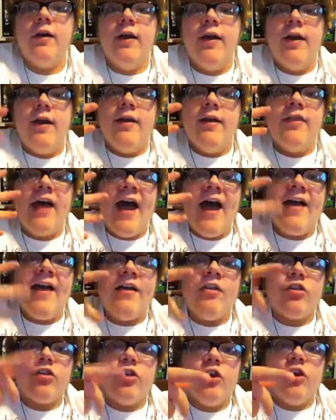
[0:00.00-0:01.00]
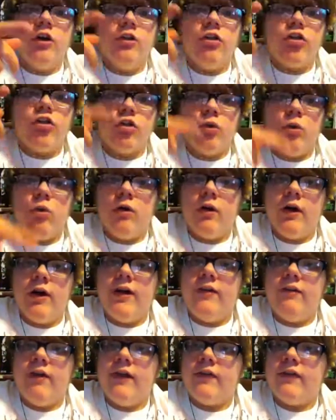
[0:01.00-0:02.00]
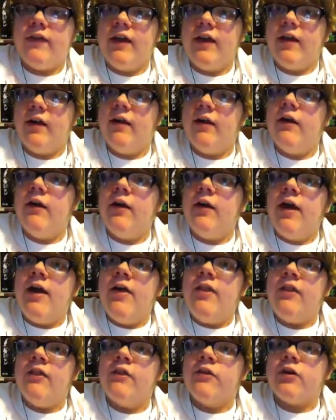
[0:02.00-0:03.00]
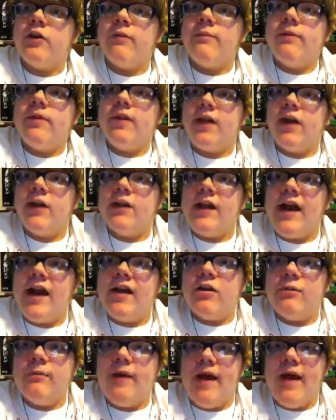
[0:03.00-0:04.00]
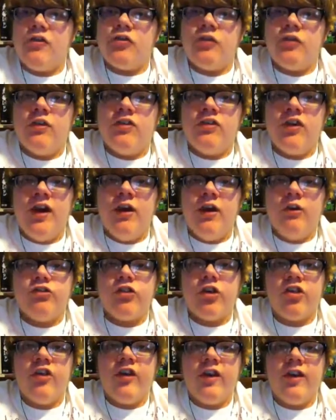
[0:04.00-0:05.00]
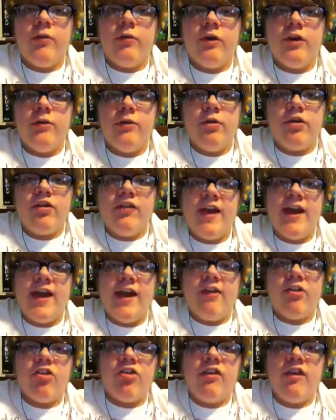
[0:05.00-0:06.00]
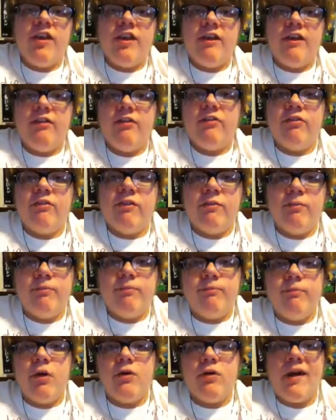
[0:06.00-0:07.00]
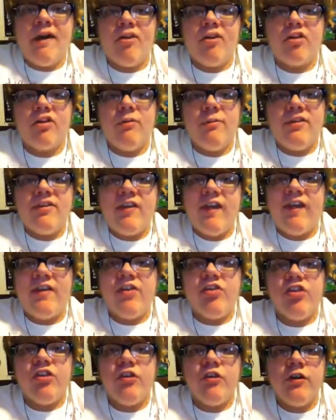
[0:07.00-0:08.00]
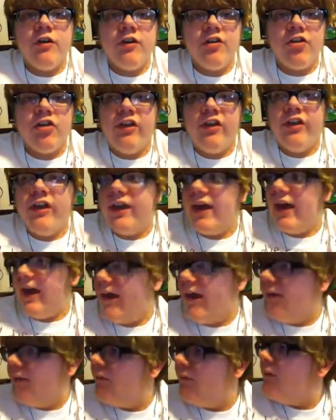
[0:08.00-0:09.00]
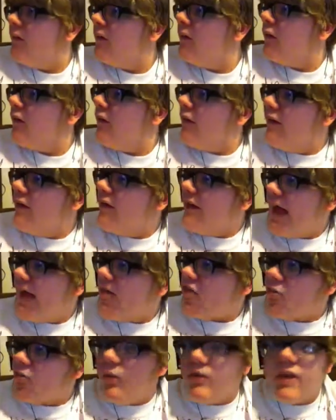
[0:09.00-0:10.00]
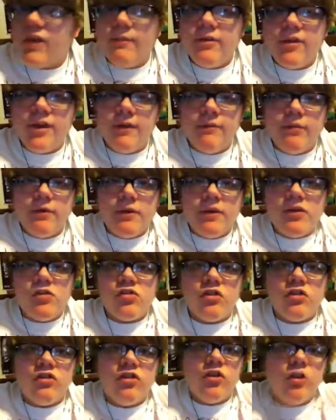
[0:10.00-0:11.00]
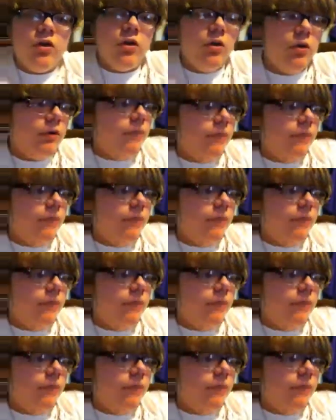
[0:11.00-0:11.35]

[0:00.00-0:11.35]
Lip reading: That is good story right there. And then there could be a ladder match for the title, just like when he was in NXT, and Bo Dallas could be taken seriously again. That's what WWE should do.